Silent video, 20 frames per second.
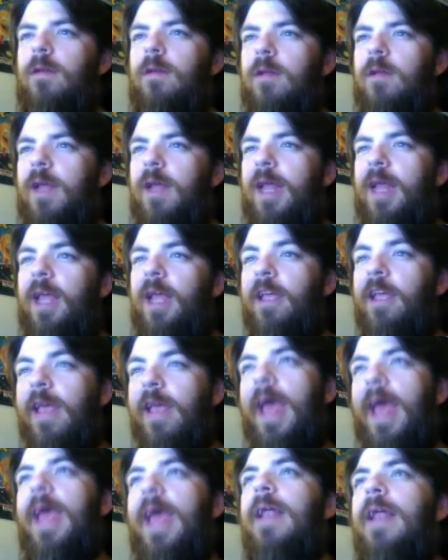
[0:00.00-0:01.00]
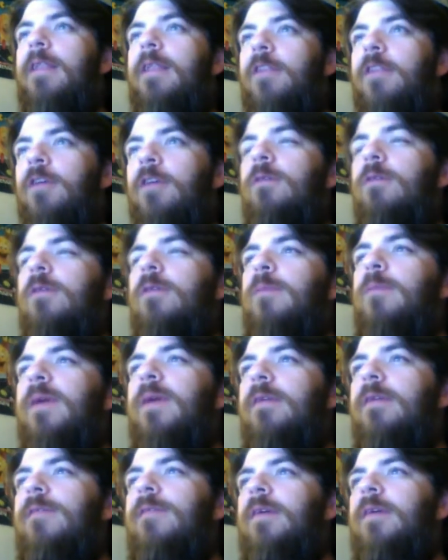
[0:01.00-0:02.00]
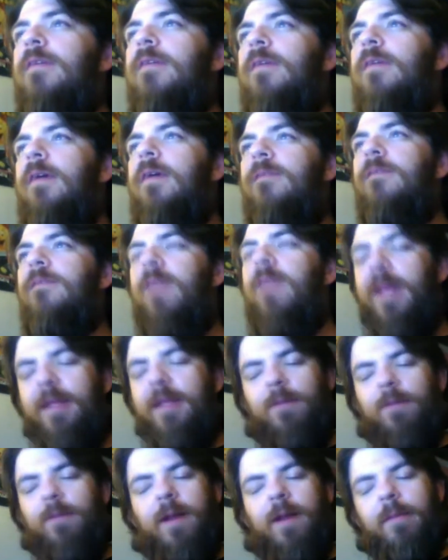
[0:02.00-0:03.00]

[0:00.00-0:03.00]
And it can, too, especially if I start, like, that's what I mean.